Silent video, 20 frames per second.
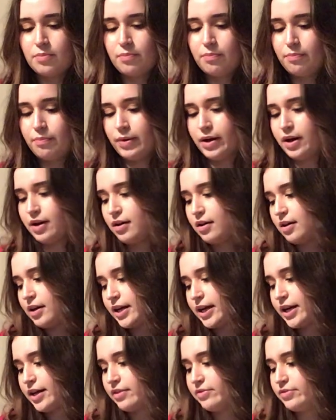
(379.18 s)
But I
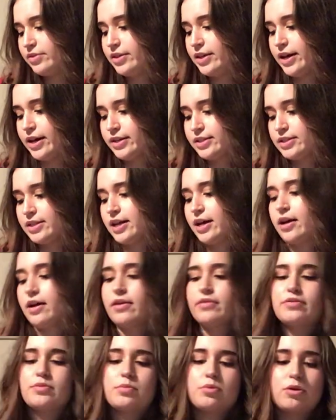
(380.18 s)
have yet to have
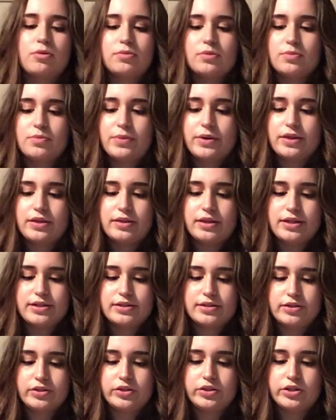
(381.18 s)
a problem with this
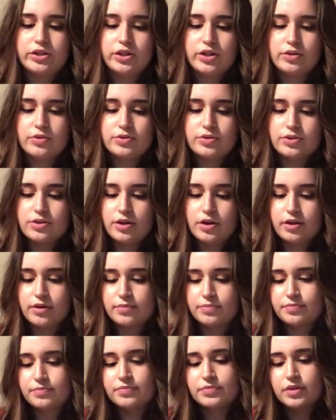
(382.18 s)
glue, so
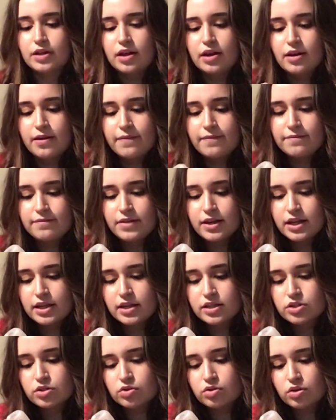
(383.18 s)

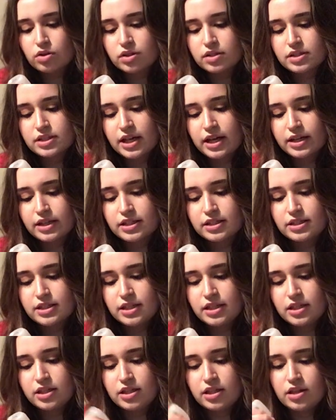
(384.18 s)
fingers crossed that
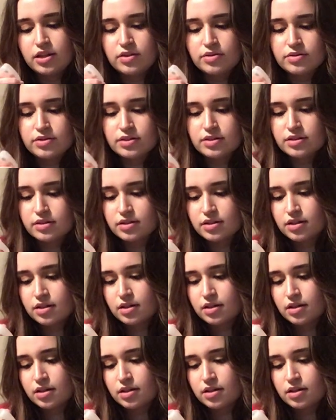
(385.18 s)
continues.
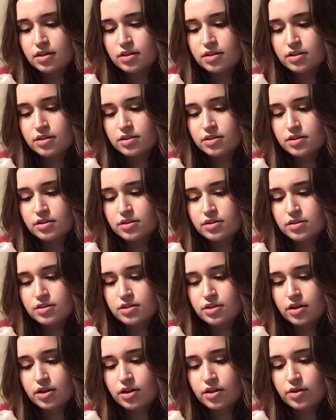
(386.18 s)

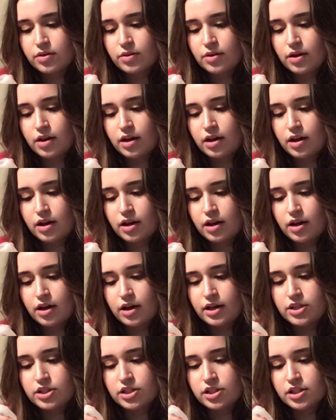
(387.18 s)
So I
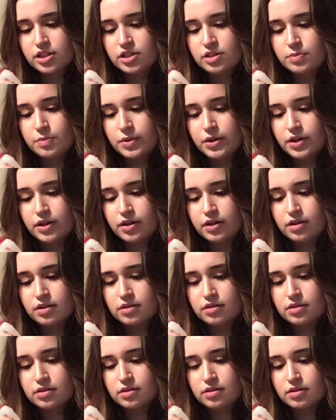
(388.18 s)
just put
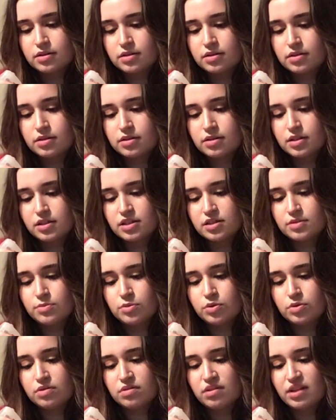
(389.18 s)
a
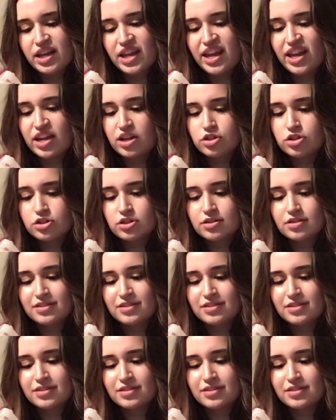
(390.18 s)
small-ish